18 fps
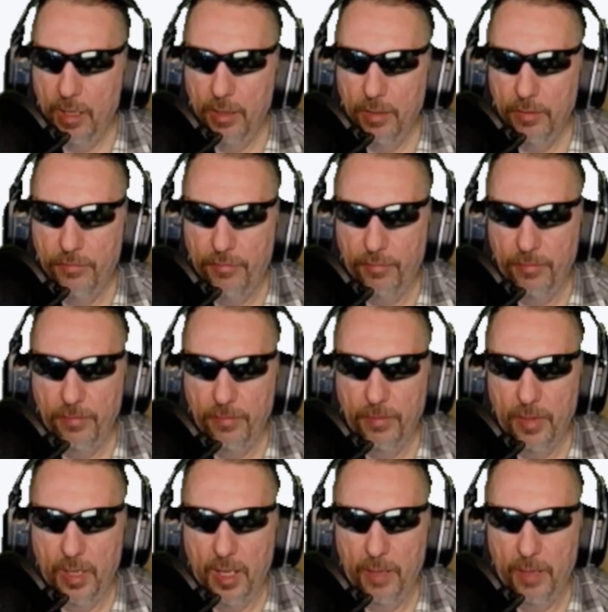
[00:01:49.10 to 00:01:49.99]

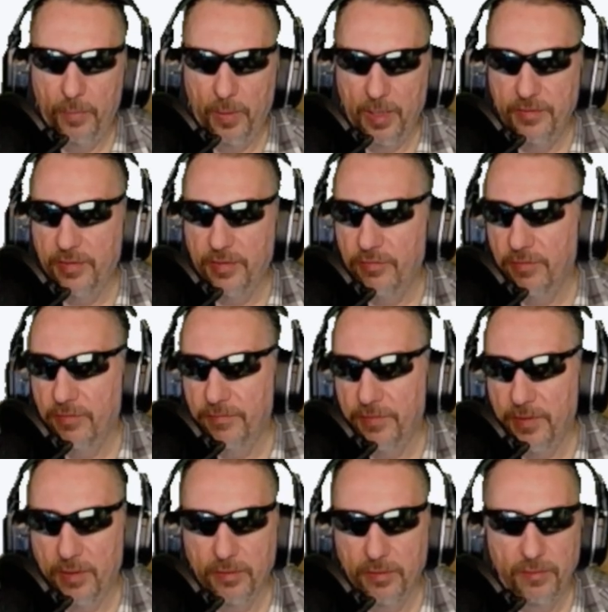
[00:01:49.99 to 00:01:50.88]
through uh, PlayStation
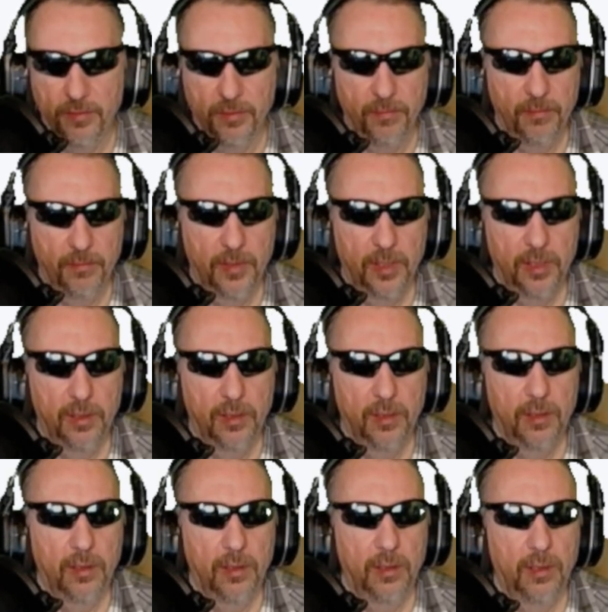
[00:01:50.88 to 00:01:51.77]
VR 2?
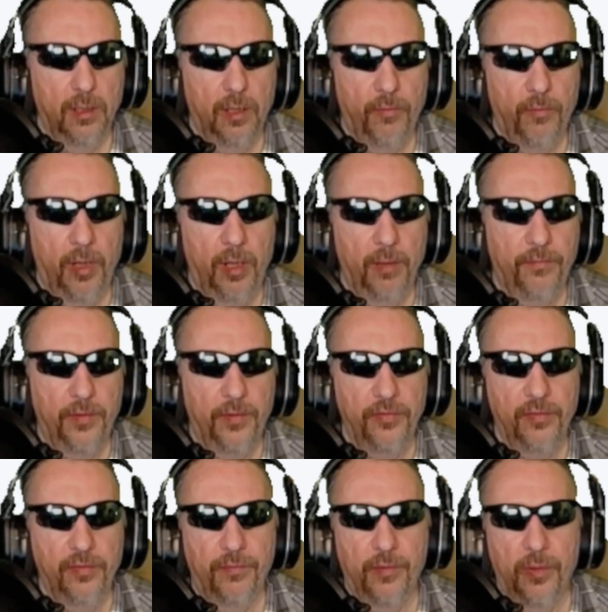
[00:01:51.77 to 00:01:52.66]
Well,
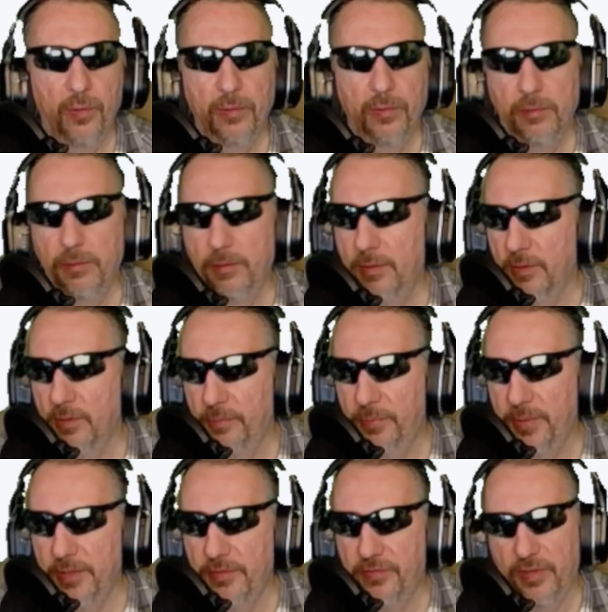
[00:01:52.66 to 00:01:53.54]
first of all, your
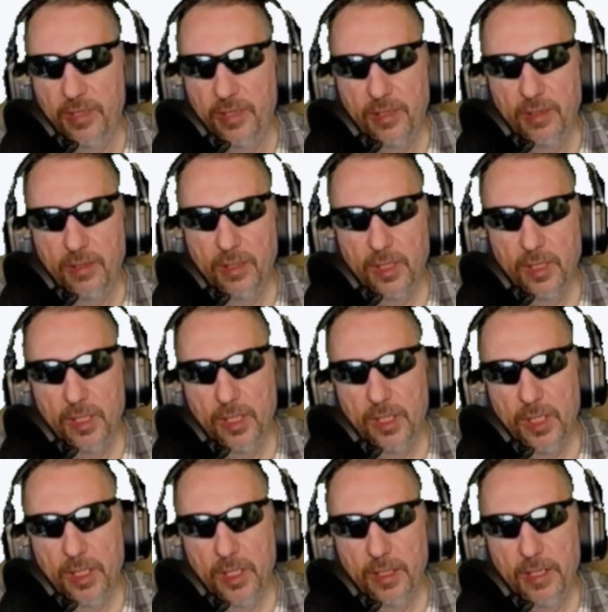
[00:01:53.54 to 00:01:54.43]
PC
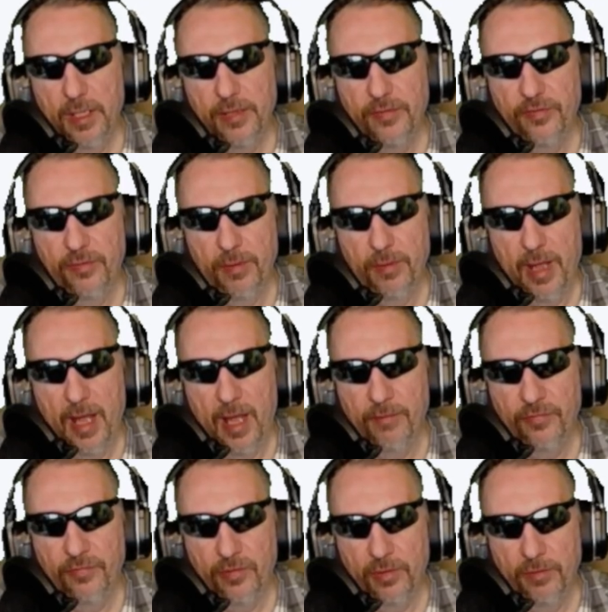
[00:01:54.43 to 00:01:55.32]
needs to
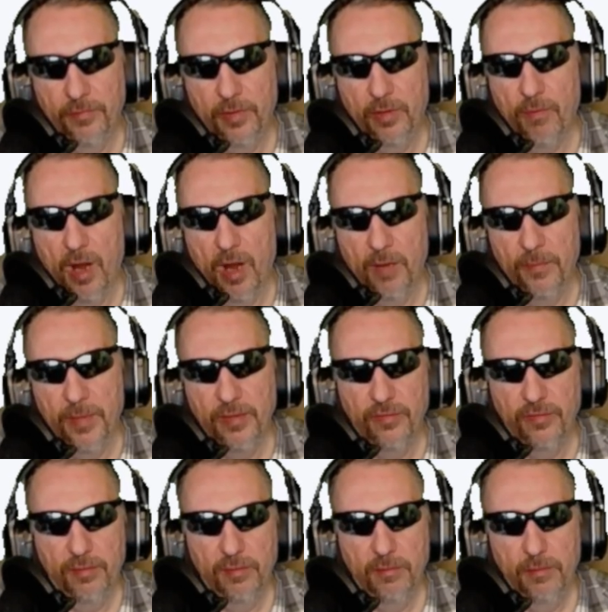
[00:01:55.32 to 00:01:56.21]
have certain
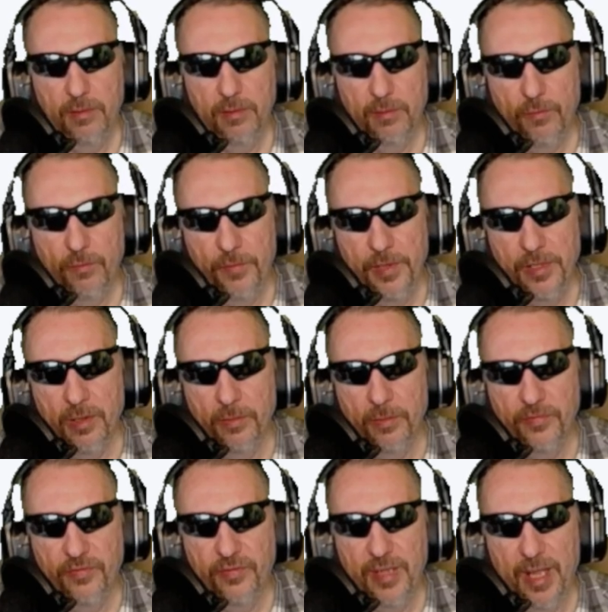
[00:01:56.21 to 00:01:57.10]
requirements
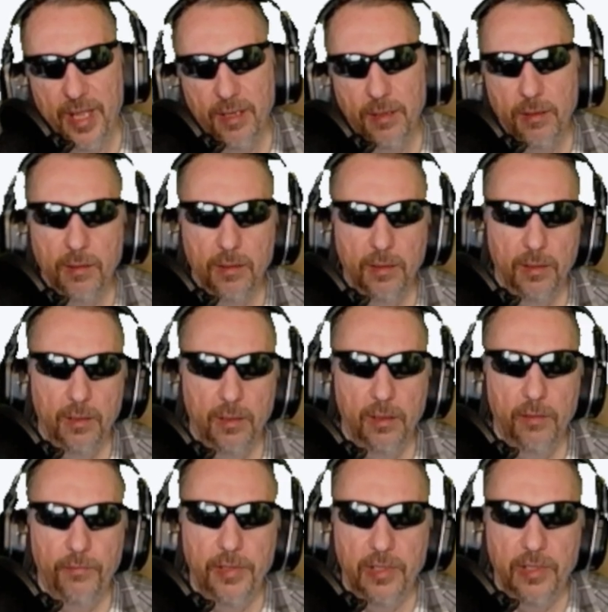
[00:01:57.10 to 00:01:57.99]
Windows 10,
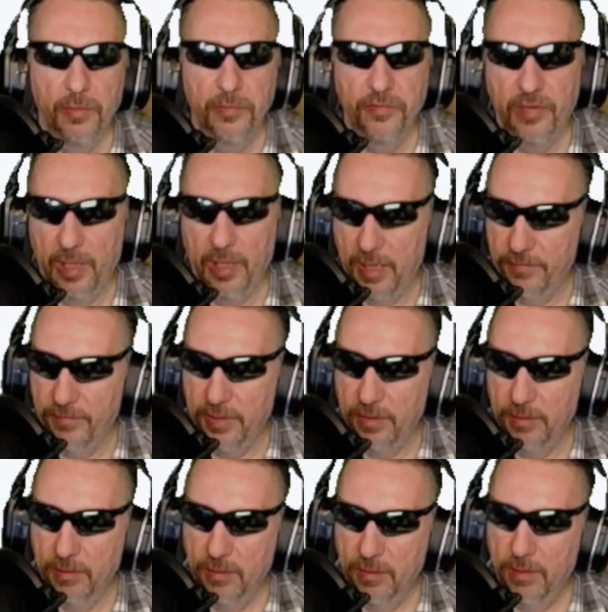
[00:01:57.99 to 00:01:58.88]
Windows 11.
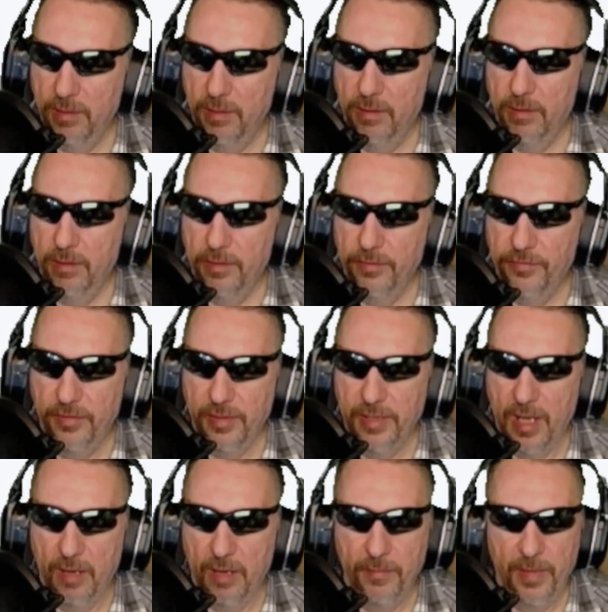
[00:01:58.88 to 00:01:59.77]
So you
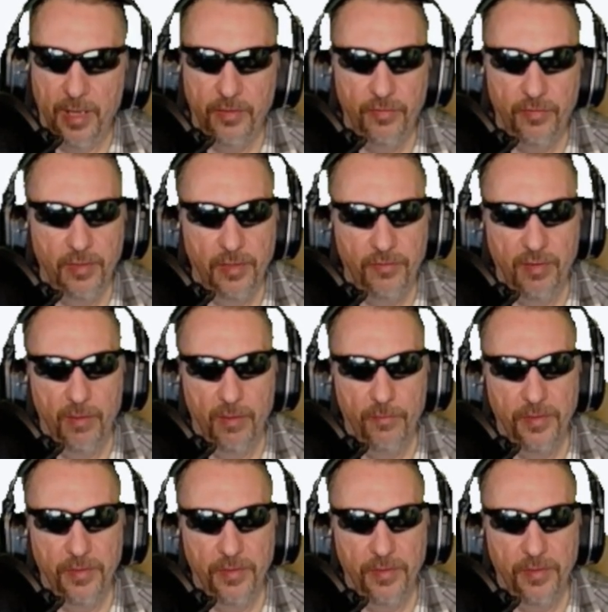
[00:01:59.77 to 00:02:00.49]
got to make sure that you have